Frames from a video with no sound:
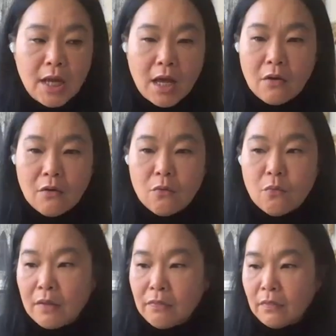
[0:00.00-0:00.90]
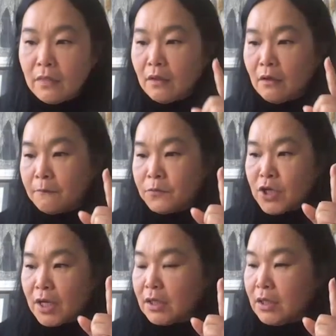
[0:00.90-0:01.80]
see how one
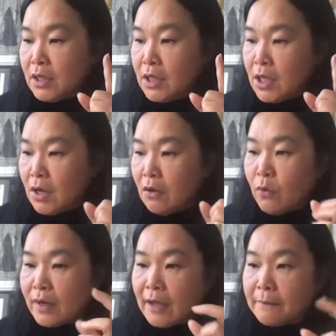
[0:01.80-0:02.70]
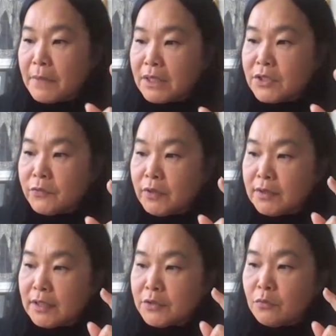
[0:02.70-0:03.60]
object or one art
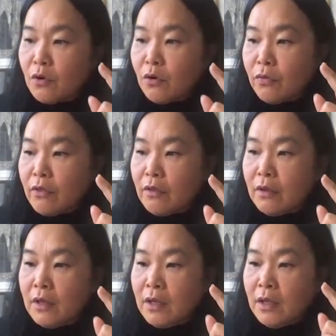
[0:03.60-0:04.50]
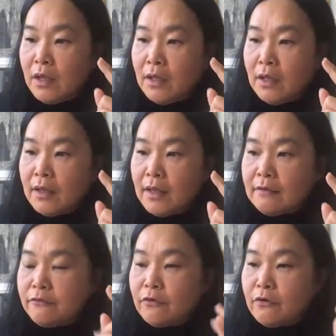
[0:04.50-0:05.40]
material that you order
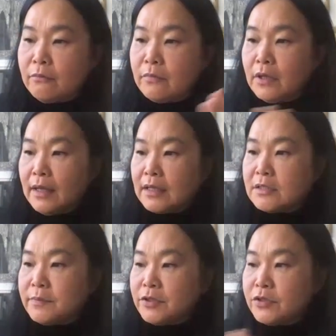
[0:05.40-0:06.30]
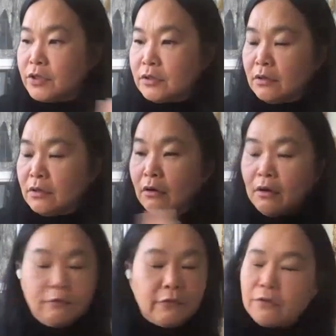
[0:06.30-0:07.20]
that from uh, exhibition
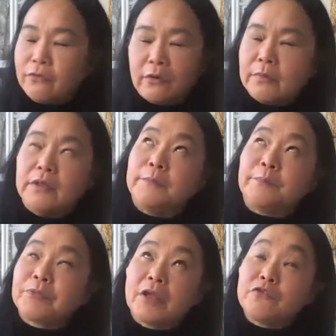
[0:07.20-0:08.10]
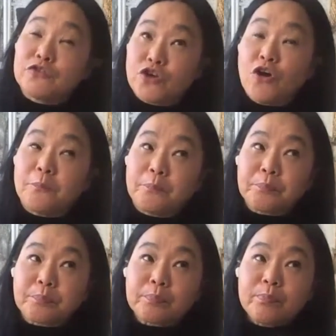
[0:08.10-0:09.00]
or from um, a shop